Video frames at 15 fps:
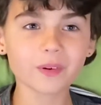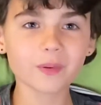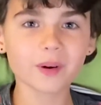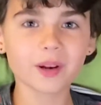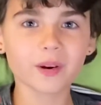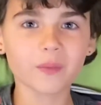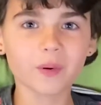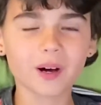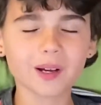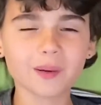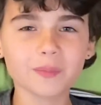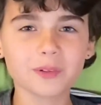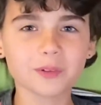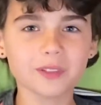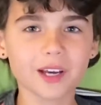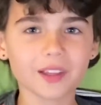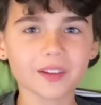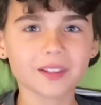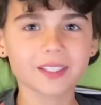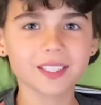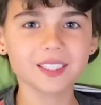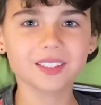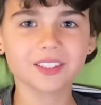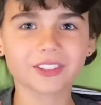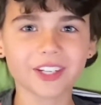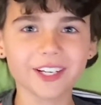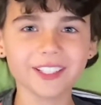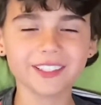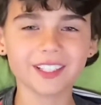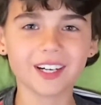and welcome to another Kids
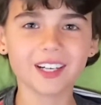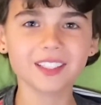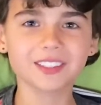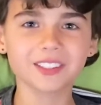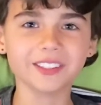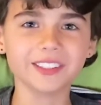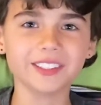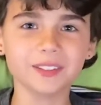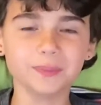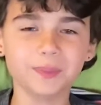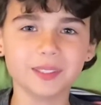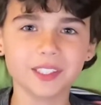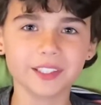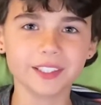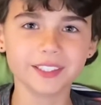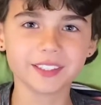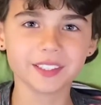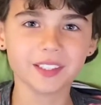Train Dogs YouTube series.